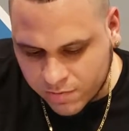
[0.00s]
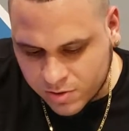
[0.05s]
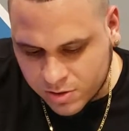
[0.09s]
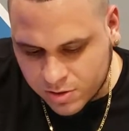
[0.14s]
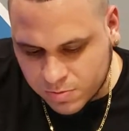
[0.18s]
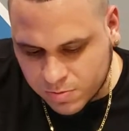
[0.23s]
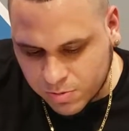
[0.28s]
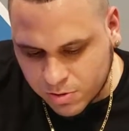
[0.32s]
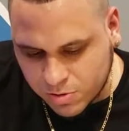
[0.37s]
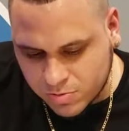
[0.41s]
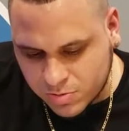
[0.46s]

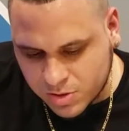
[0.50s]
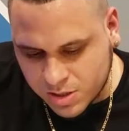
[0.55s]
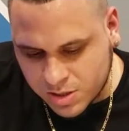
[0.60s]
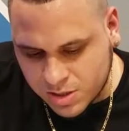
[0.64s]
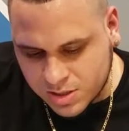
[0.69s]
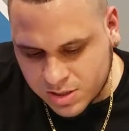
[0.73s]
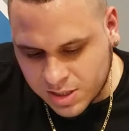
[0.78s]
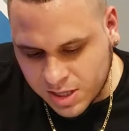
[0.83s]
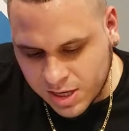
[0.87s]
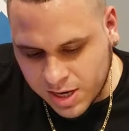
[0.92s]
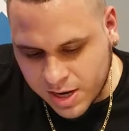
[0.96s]
Just pull them to the
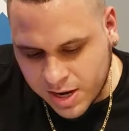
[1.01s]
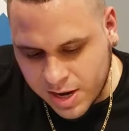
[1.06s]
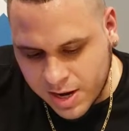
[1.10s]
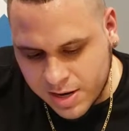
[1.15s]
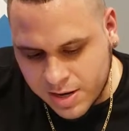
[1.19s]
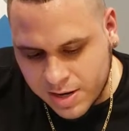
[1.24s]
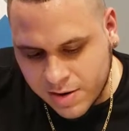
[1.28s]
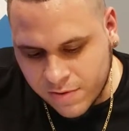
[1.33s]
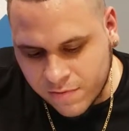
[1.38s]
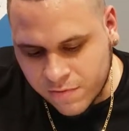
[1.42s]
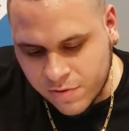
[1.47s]
side,
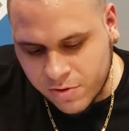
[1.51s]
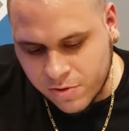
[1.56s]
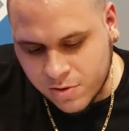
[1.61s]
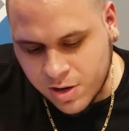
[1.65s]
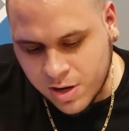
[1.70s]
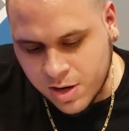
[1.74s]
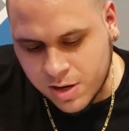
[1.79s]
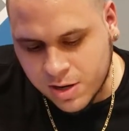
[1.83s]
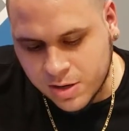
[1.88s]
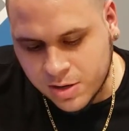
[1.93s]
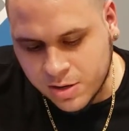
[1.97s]
and if you
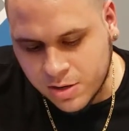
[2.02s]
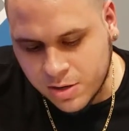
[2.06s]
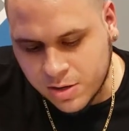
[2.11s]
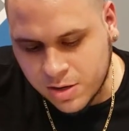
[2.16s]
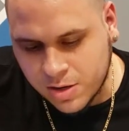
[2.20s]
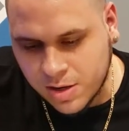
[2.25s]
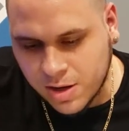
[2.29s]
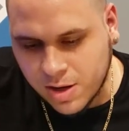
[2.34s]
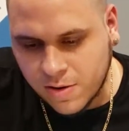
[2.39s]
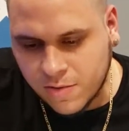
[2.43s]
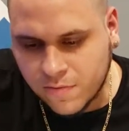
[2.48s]
cut it good
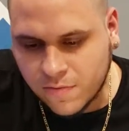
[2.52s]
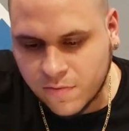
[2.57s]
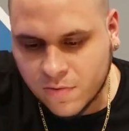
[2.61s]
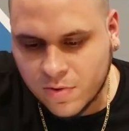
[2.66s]
enough,